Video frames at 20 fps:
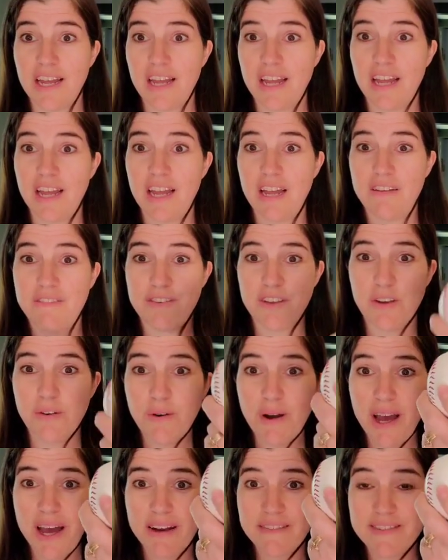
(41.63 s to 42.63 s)
If you
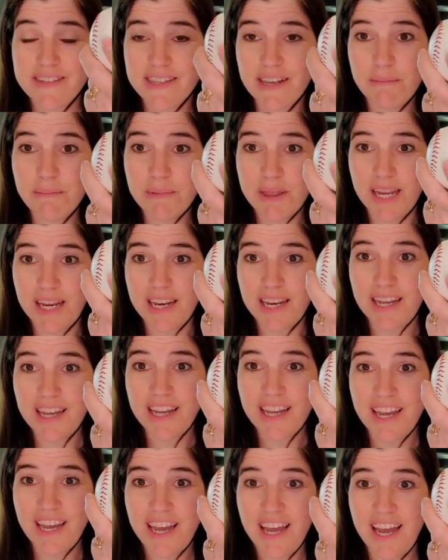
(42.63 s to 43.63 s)
have something
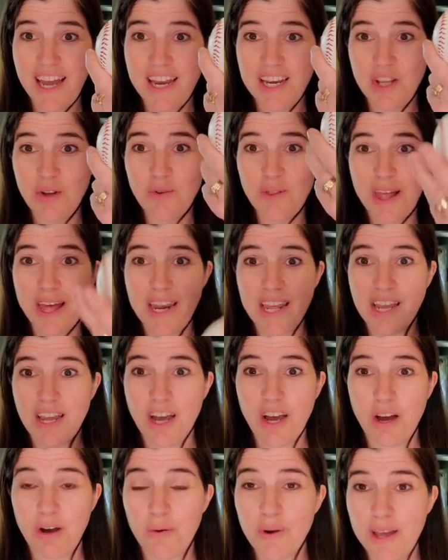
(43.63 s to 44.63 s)
and you let it
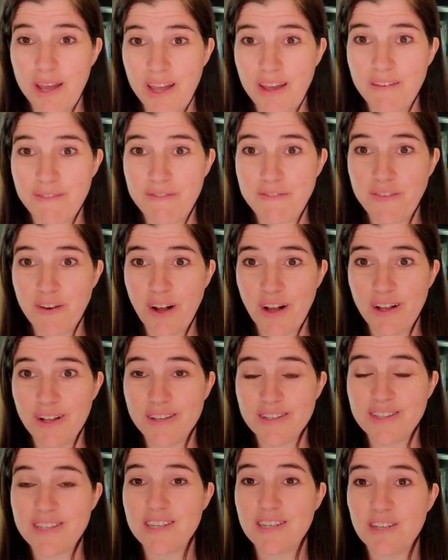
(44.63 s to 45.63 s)
go, it
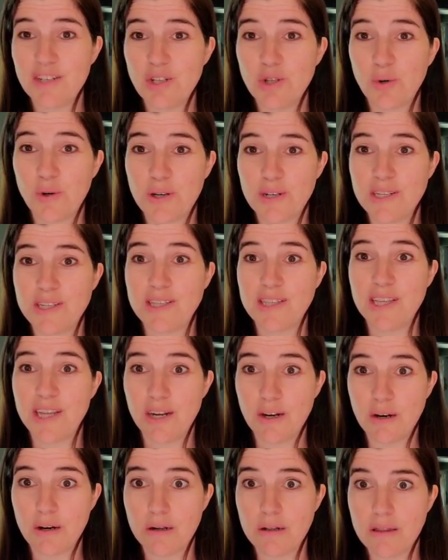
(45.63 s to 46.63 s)
falls towards the
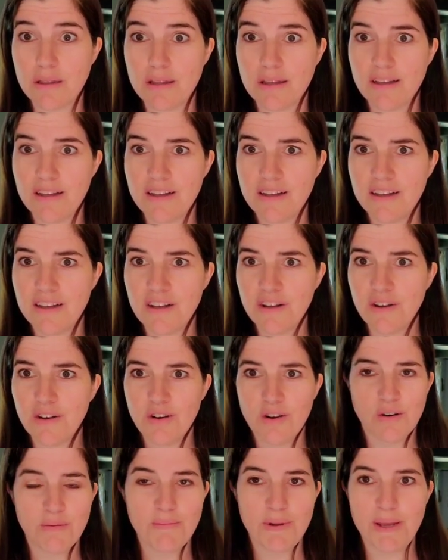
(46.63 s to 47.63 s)
earth.
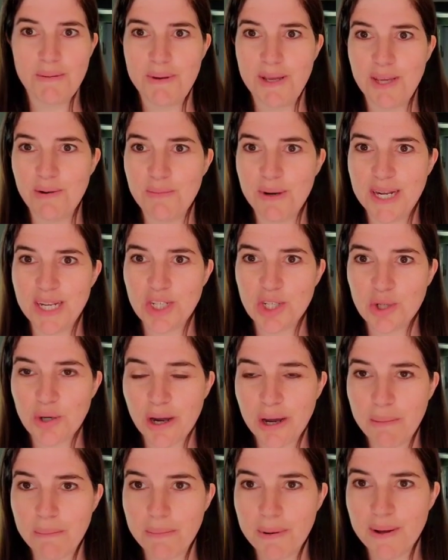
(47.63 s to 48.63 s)
Or maybe you might
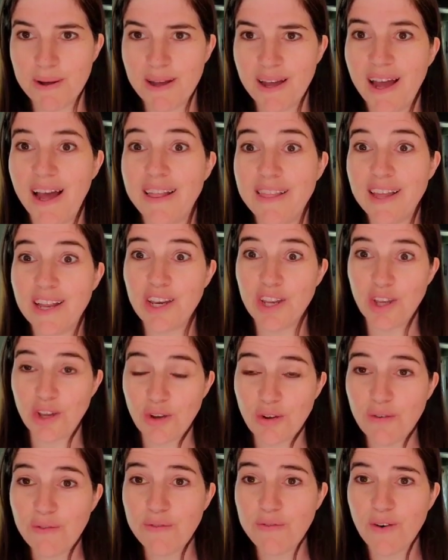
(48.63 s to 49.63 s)
trip and then
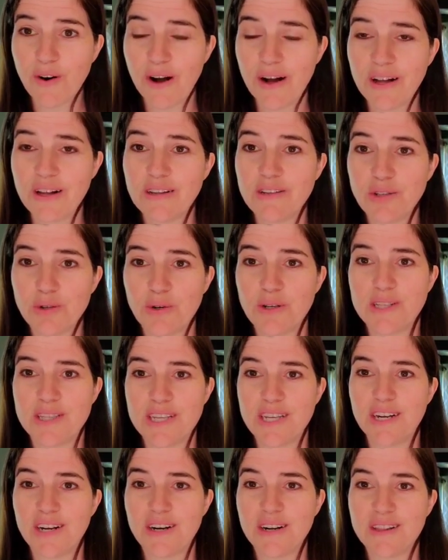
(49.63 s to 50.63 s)
you fall towards
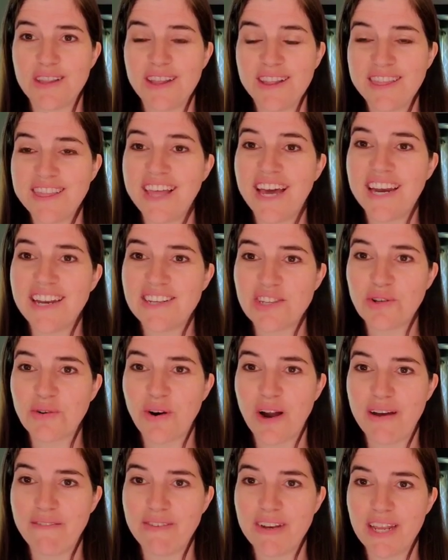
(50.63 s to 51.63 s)
the earth. That is
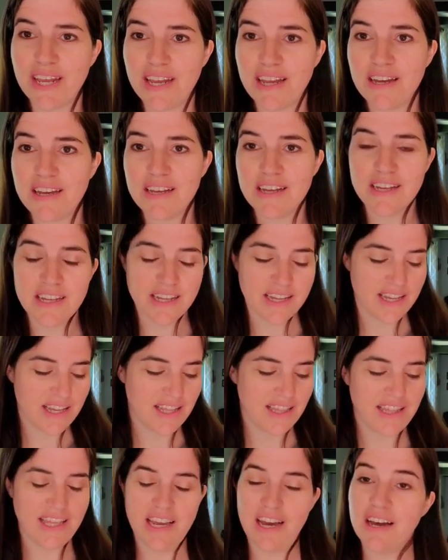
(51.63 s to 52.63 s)
gravity.
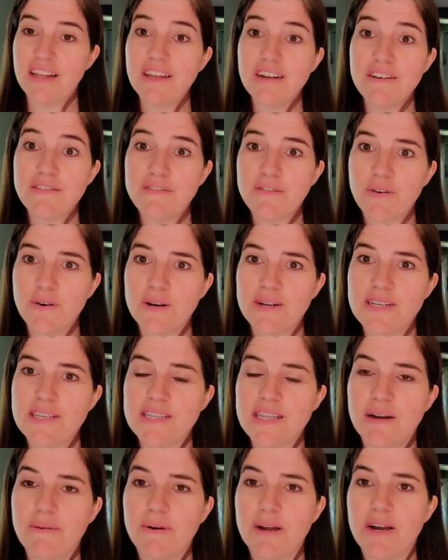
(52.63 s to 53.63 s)
The other force
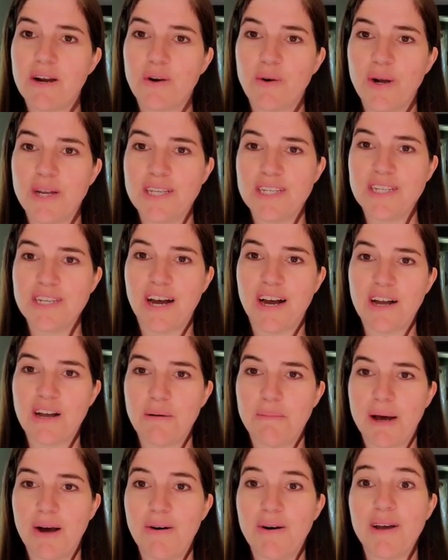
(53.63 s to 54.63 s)
that we are going to talk
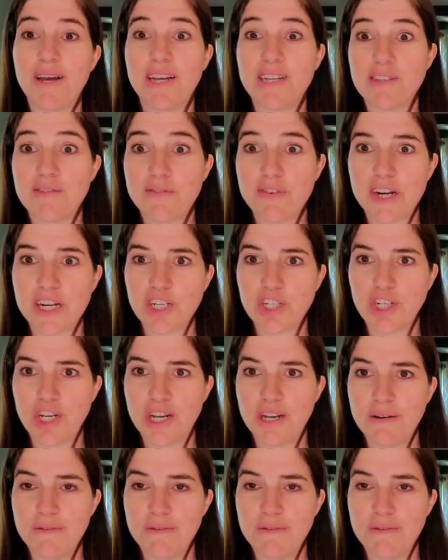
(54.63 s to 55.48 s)
about is friction.